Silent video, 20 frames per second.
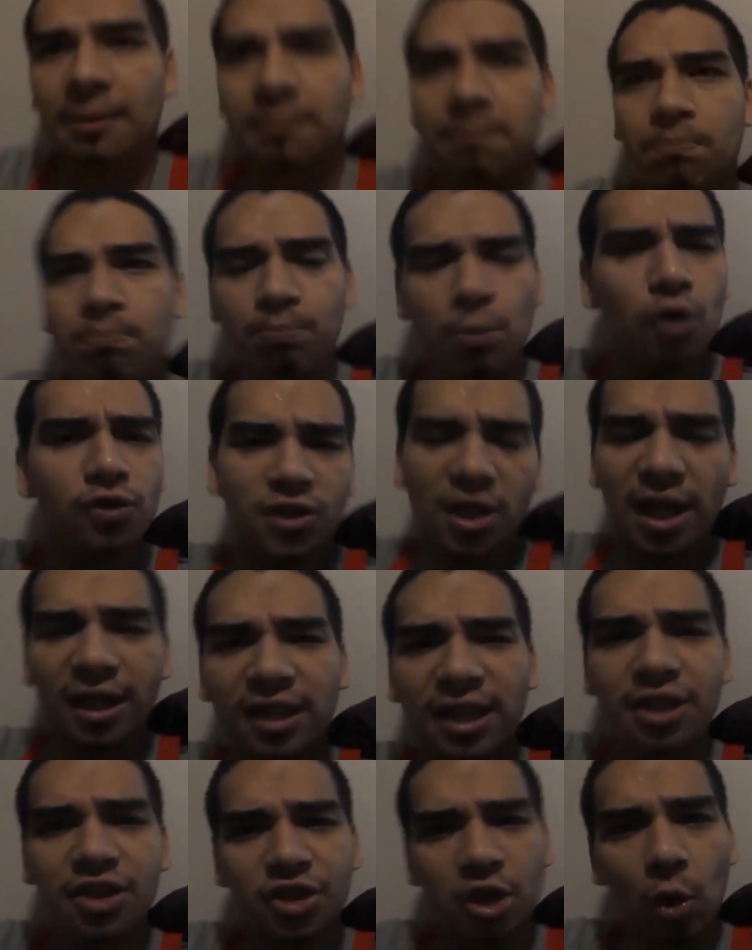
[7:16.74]
And most
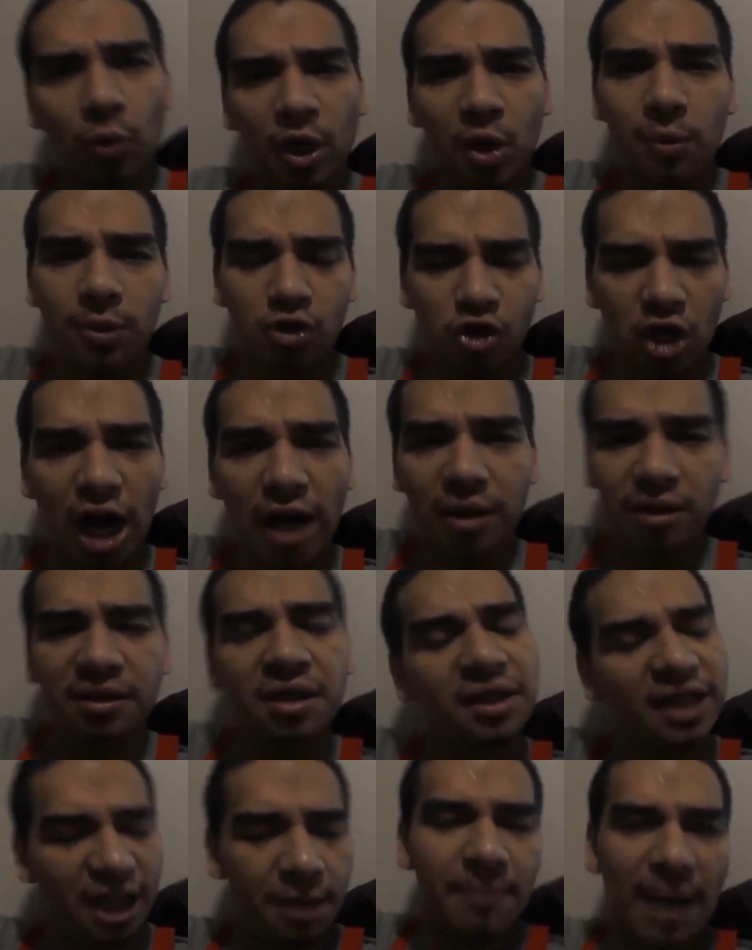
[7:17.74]
likely Sony would try to
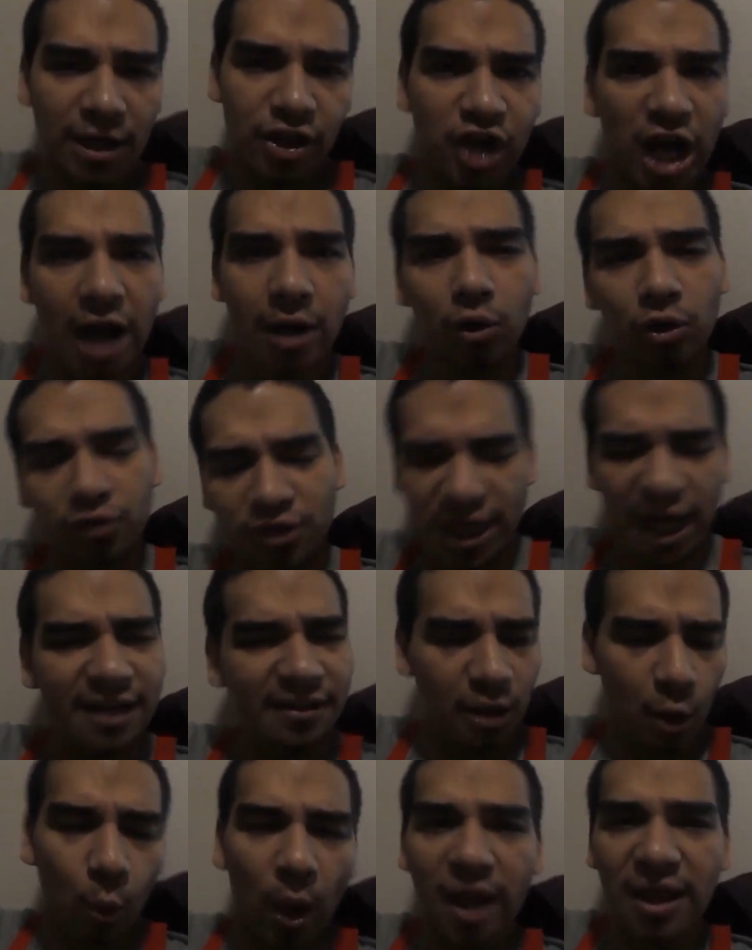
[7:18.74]
delete my channel or
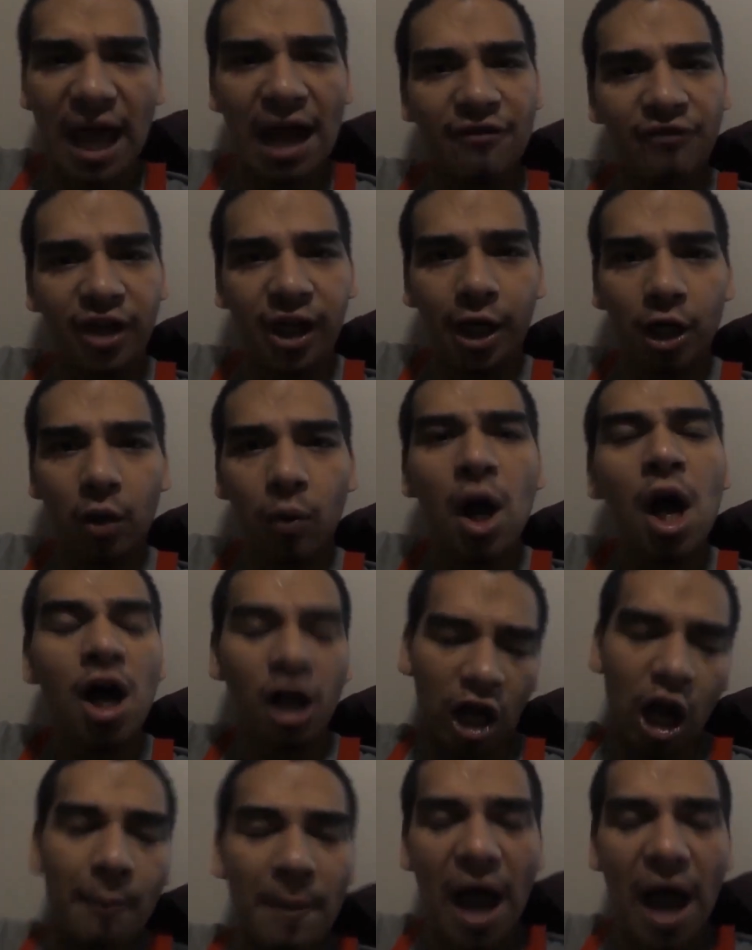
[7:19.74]
take away that video.
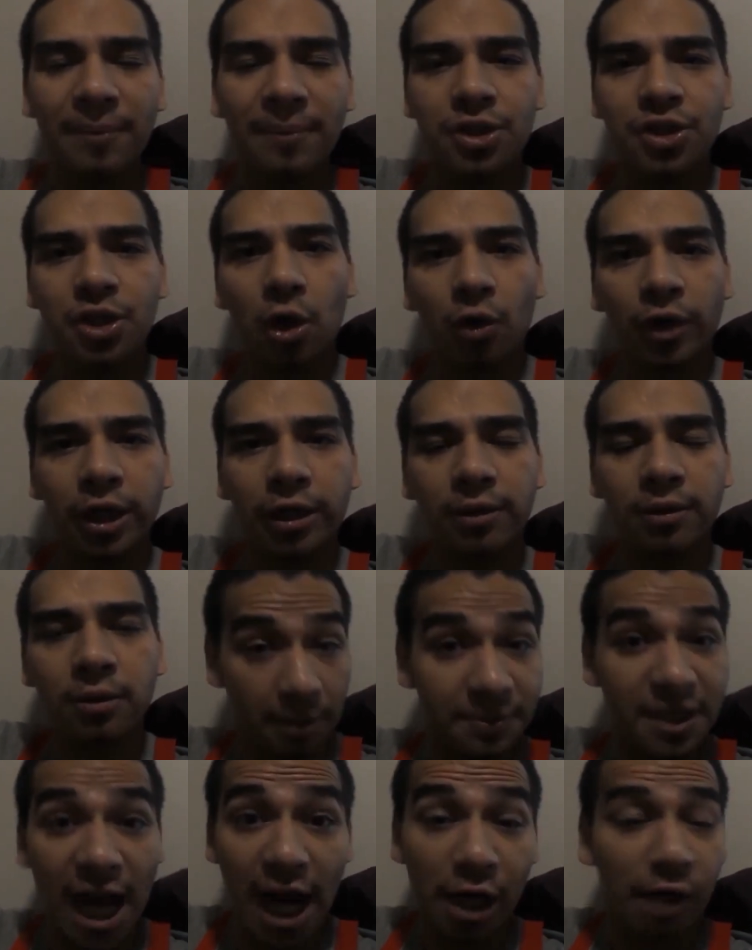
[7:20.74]
Come at me, Sony, because
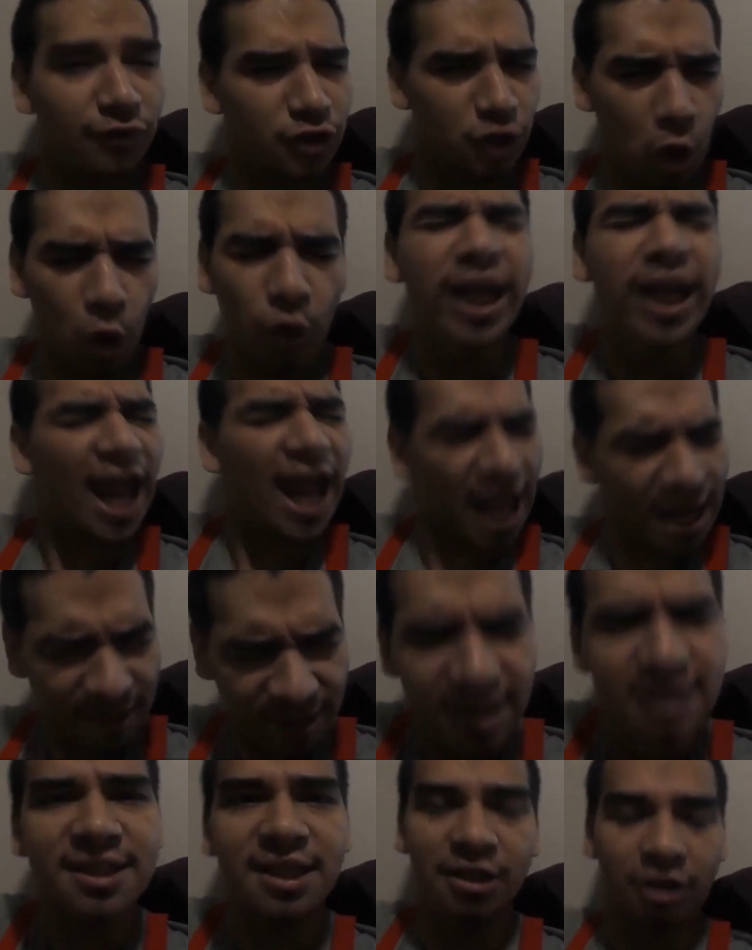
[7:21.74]
I'm tired of Sony
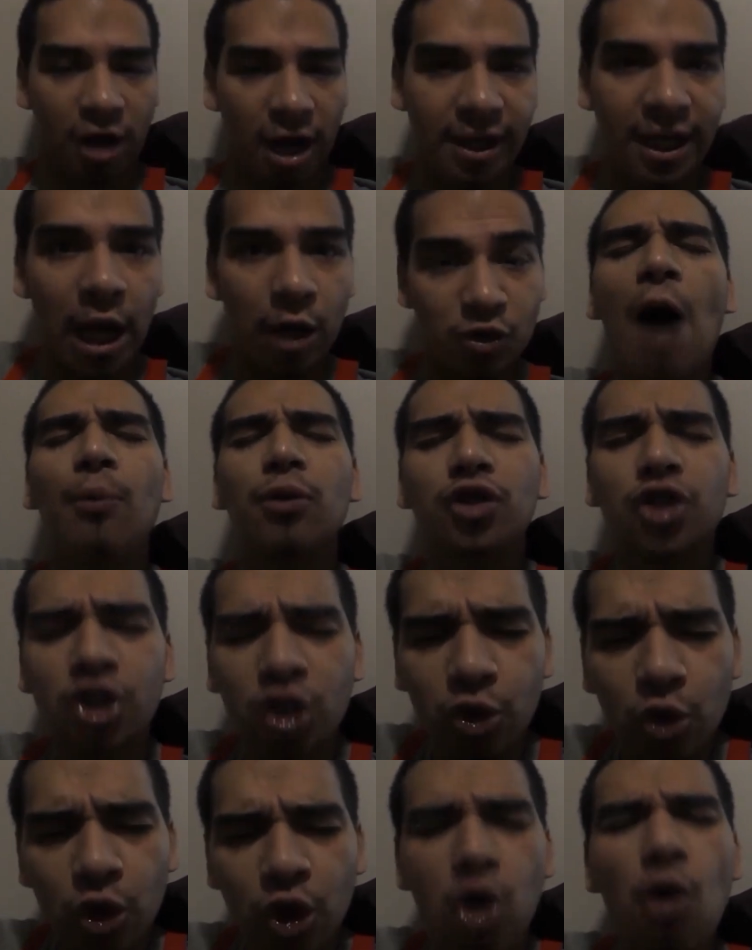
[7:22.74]
and Disney right now. I will
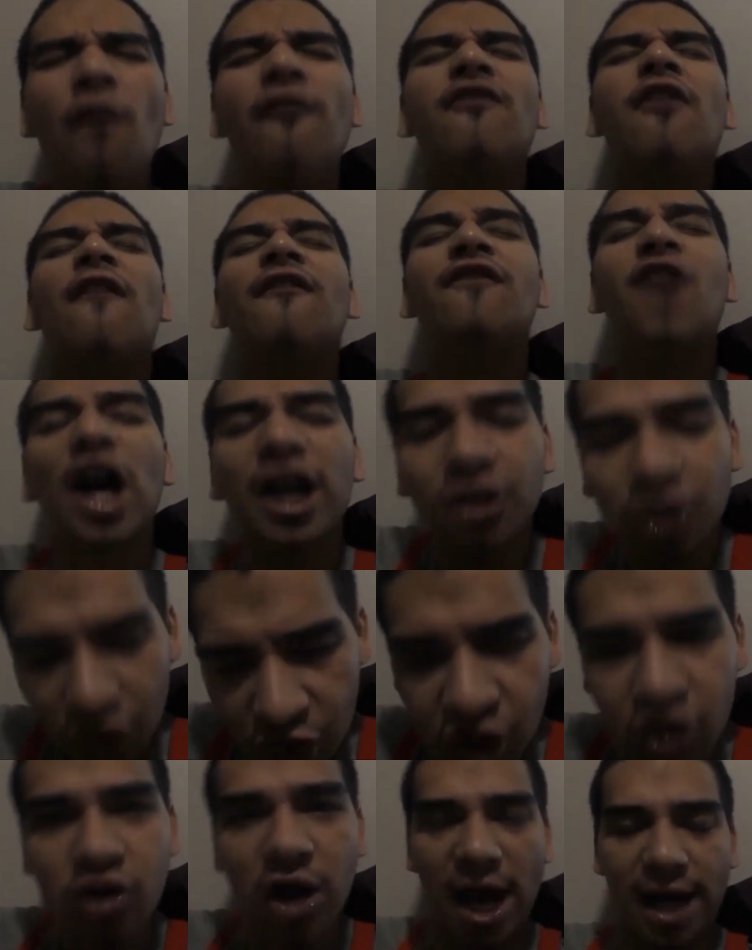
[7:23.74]
sue you for fucking
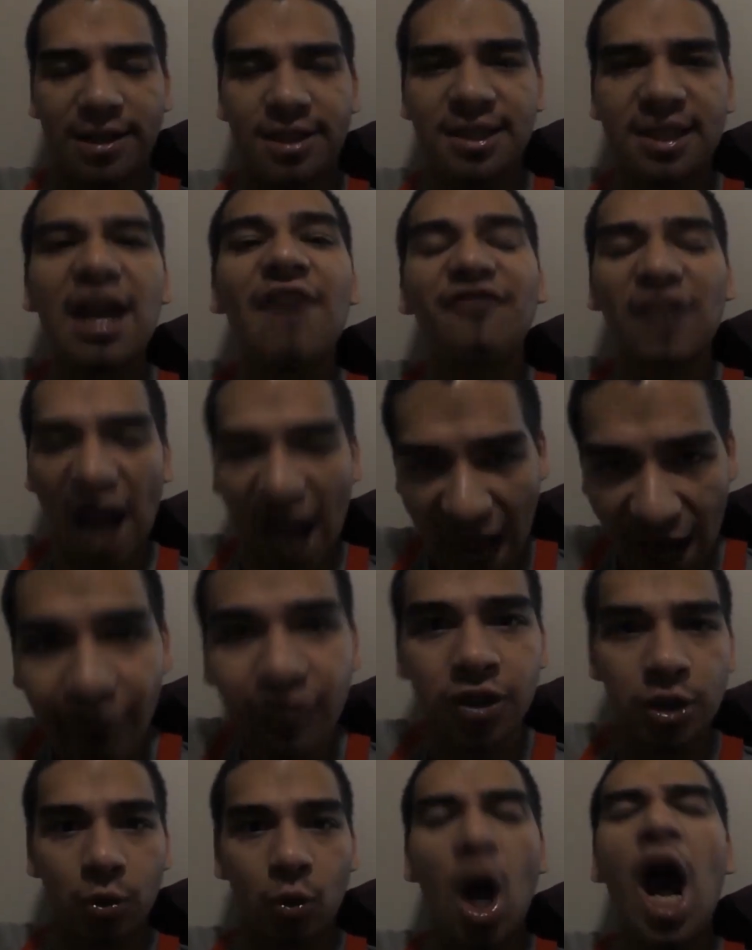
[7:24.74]
stress if I
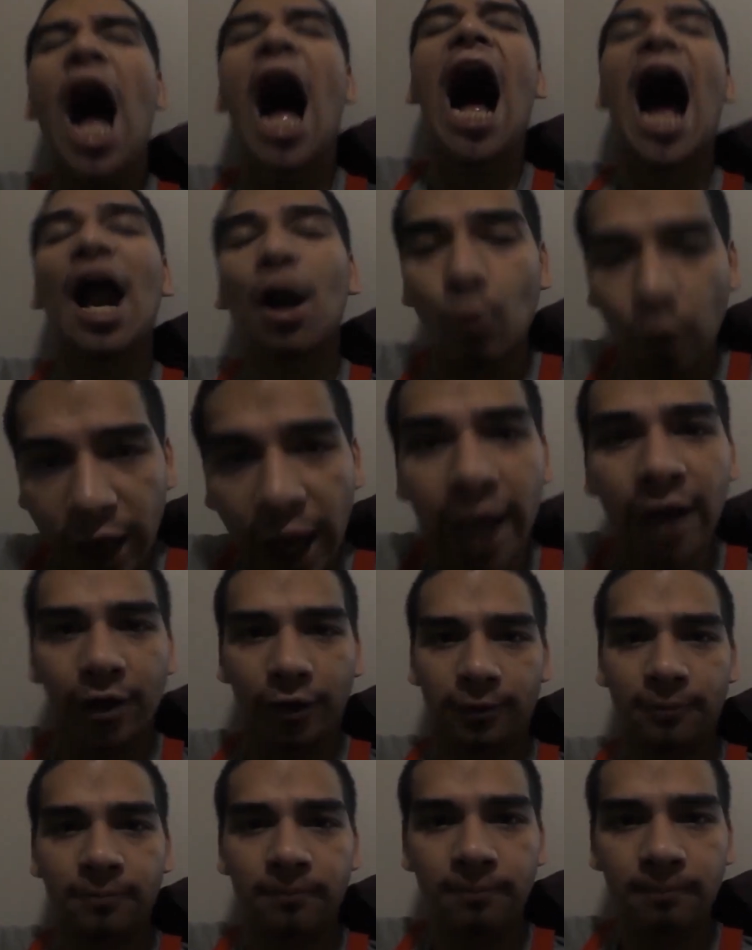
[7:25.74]
have to. I don't
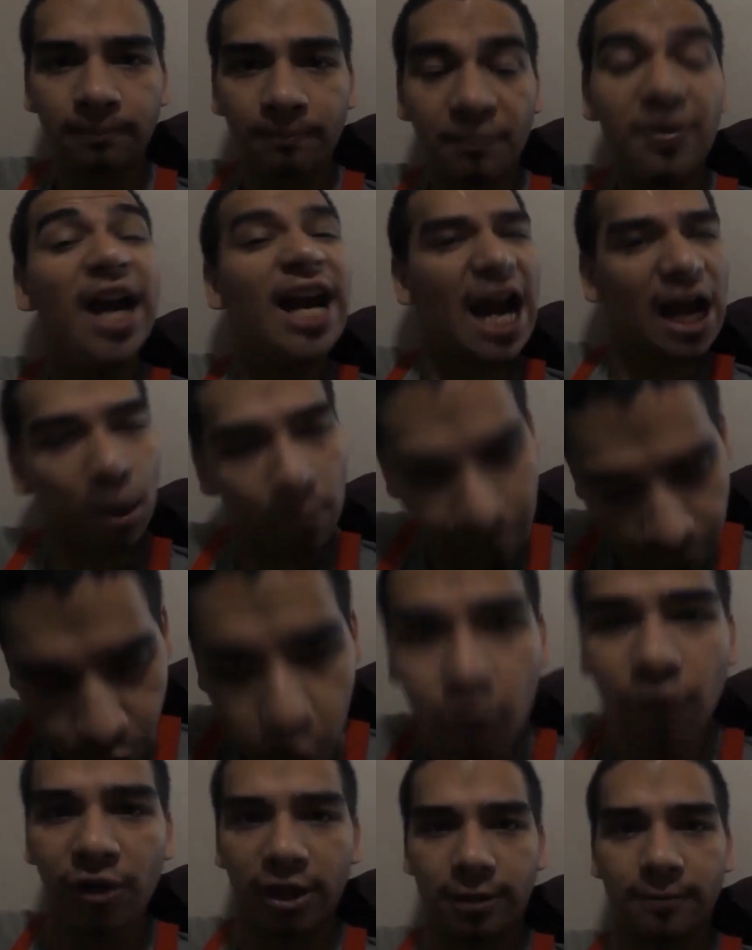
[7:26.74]
care. And I can
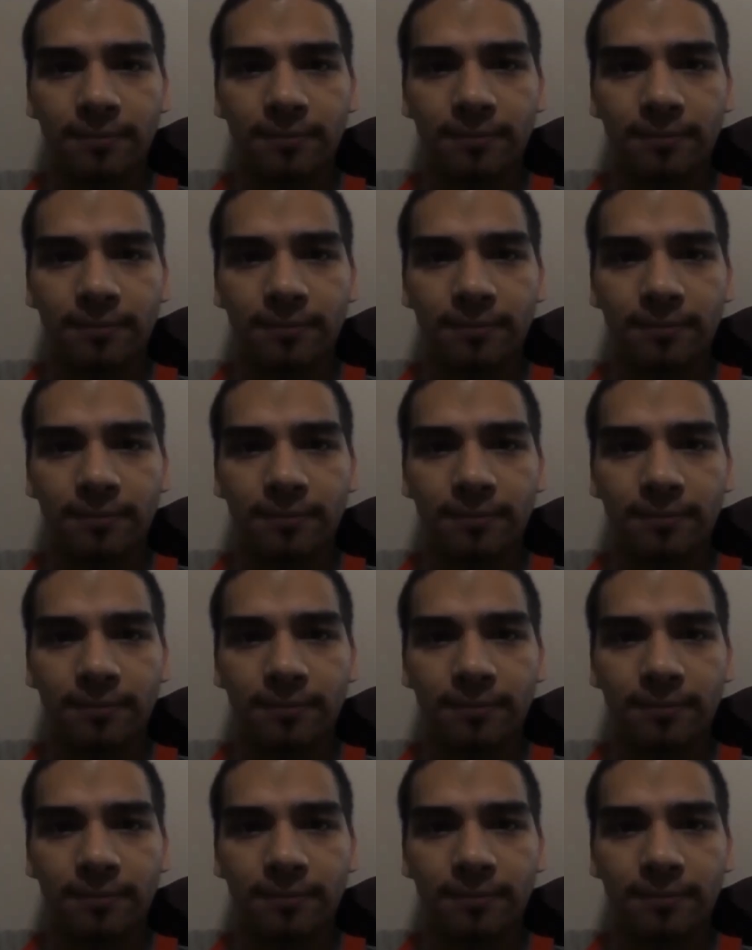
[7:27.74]
prove it.